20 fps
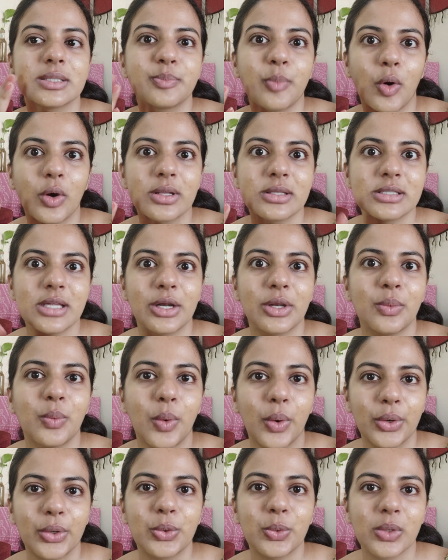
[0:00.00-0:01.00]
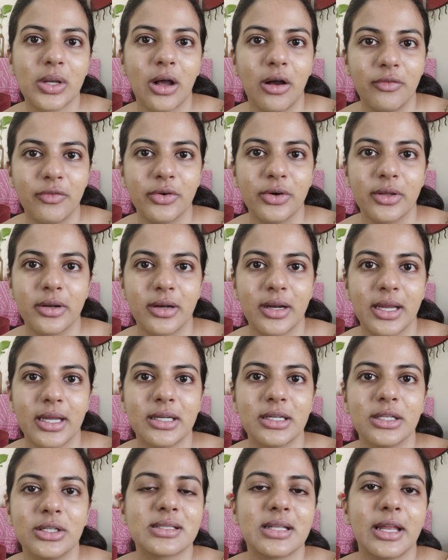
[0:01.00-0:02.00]
the spots that you want to cover,
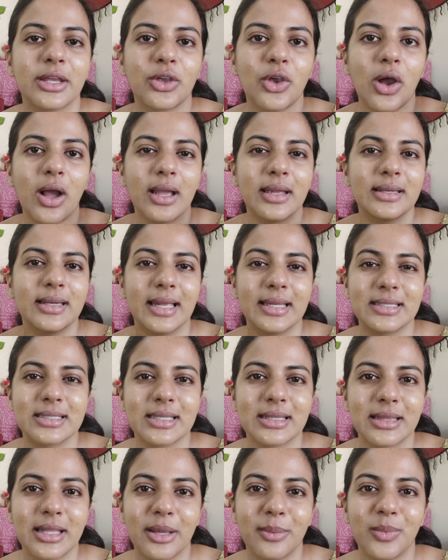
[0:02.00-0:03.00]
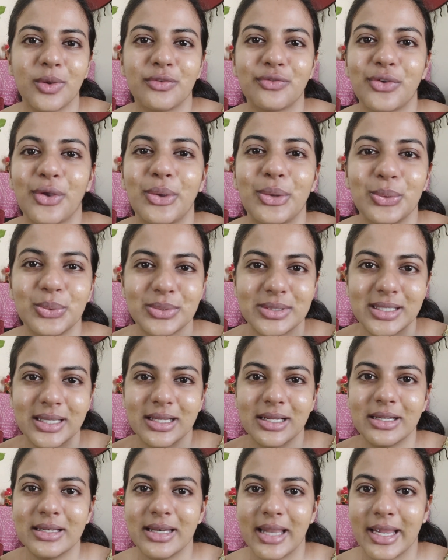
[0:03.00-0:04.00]
right? It's like you're highlighting them if you're
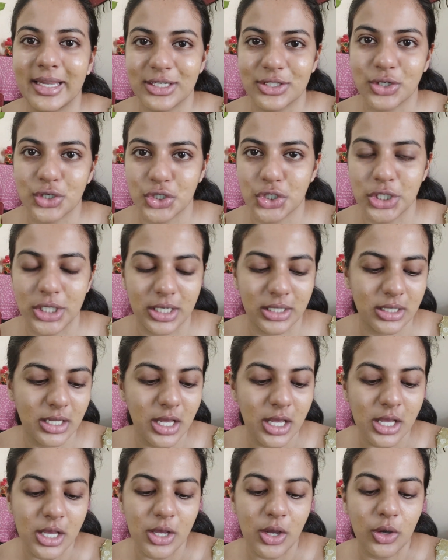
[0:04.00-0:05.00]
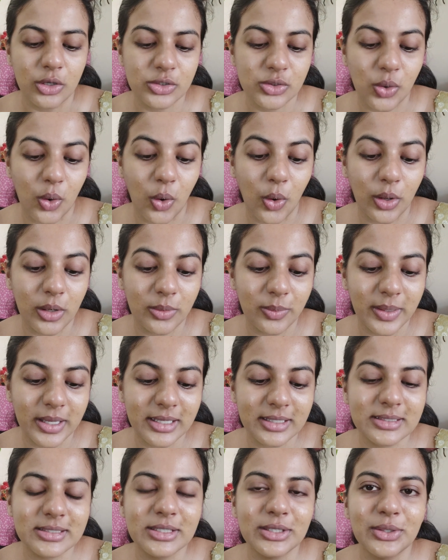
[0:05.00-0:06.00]
using a lighter shade. So
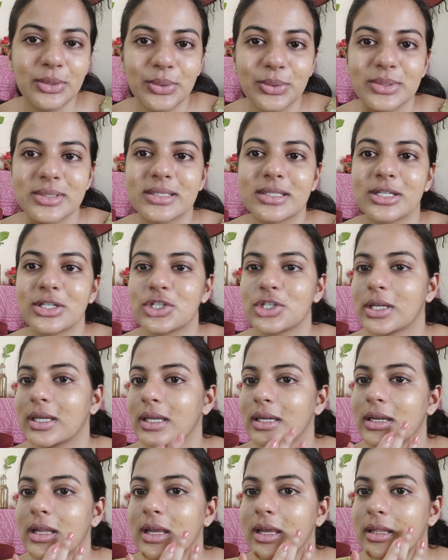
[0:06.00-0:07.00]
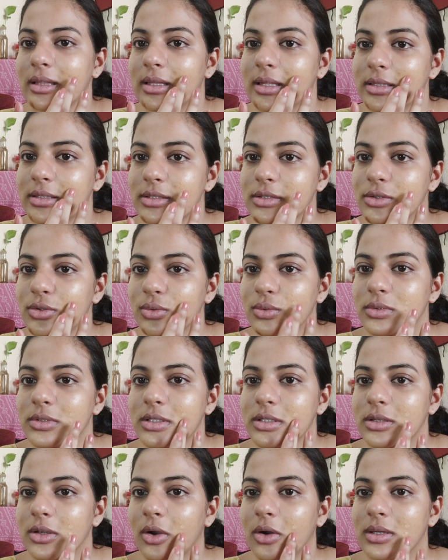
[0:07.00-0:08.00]
always use the shade that
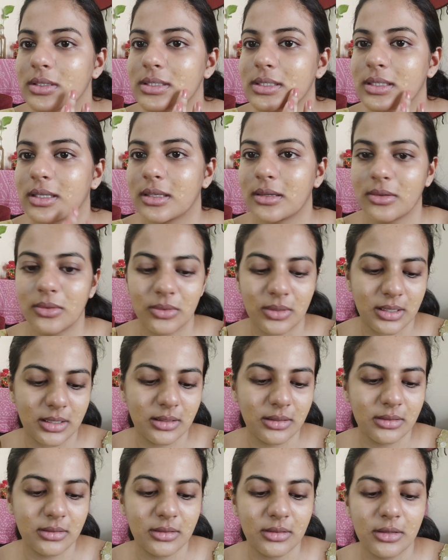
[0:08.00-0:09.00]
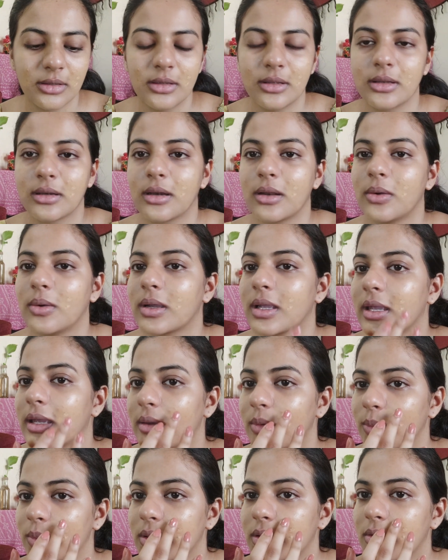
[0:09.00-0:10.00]
suits your skin, okay? Now
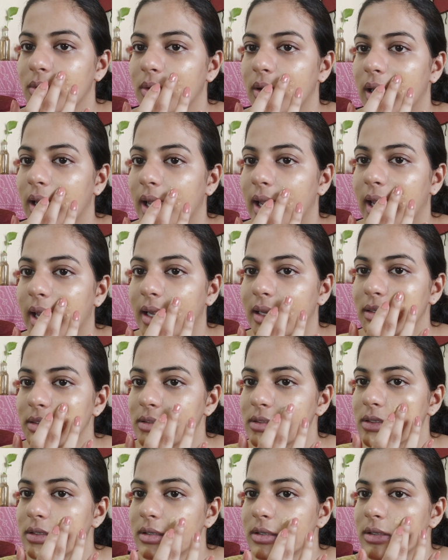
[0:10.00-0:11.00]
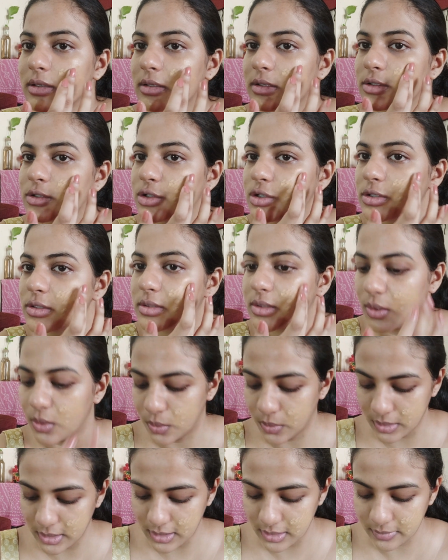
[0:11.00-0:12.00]
again, with your hand, just
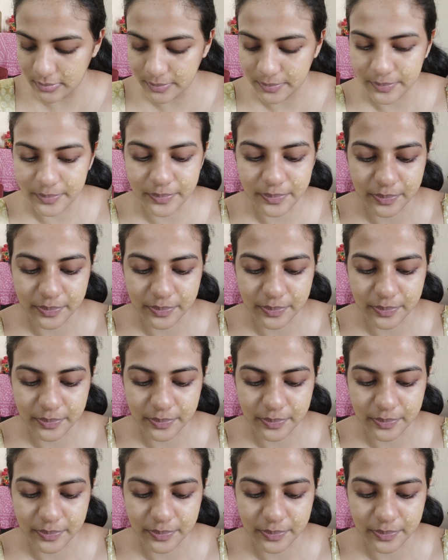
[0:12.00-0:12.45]
go in